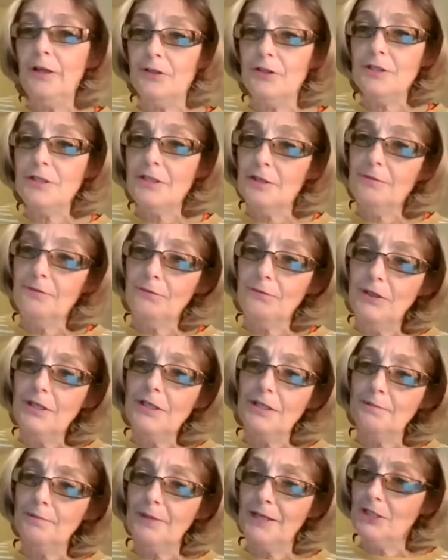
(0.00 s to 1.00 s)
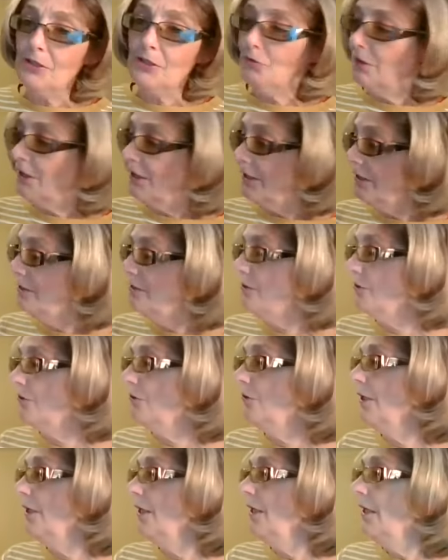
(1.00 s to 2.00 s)
I just redid my screening,
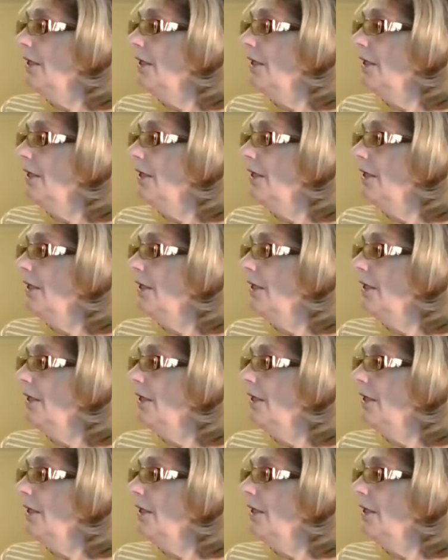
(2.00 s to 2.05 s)
so